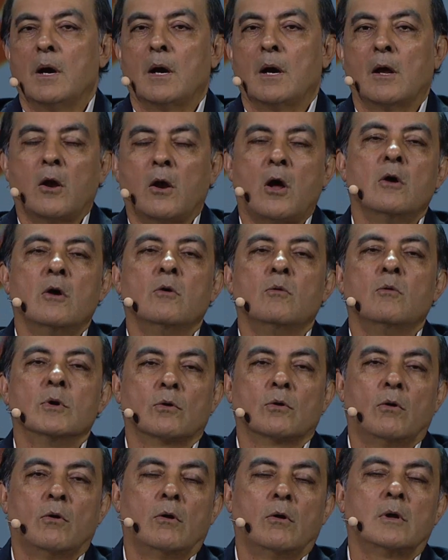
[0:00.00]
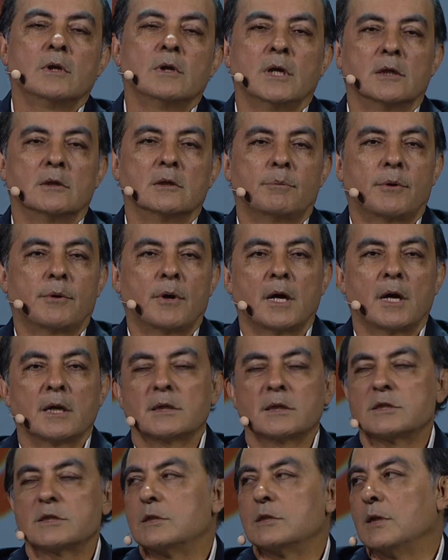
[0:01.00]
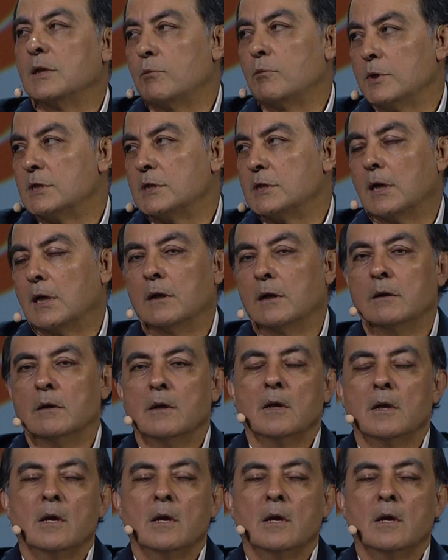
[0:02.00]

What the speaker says: Along with all the other products that we sell.